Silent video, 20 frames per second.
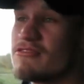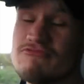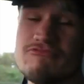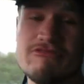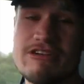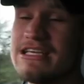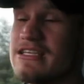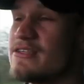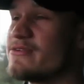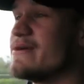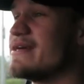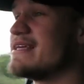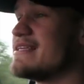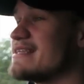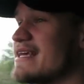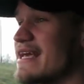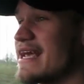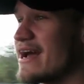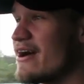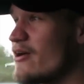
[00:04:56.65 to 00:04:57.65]

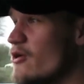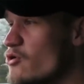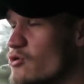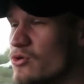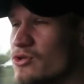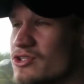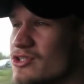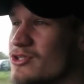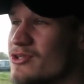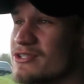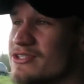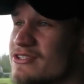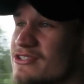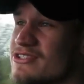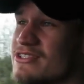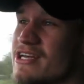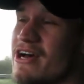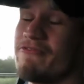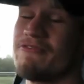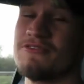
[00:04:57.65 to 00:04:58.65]
retweeting, all sorts
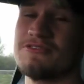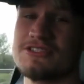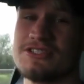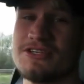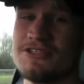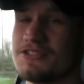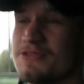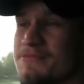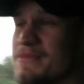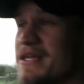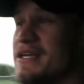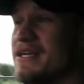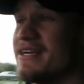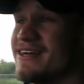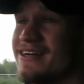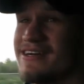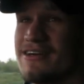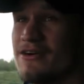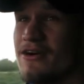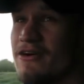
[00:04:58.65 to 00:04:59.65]
of stuff on social
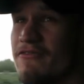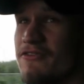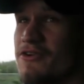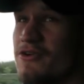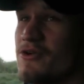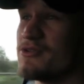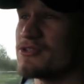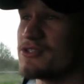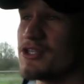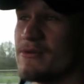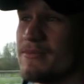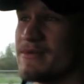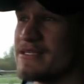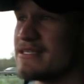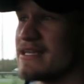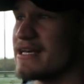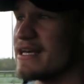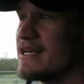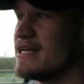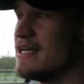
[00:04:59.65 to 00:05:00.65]
media, and of course
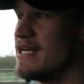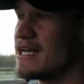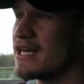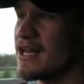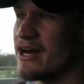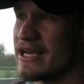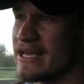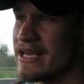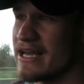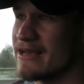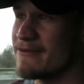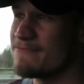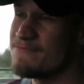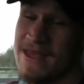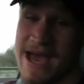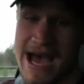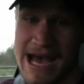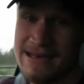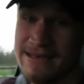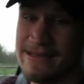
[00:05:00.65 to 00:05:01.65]
commenting, liking
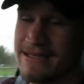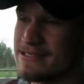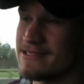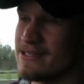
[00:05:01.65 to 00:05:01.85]
and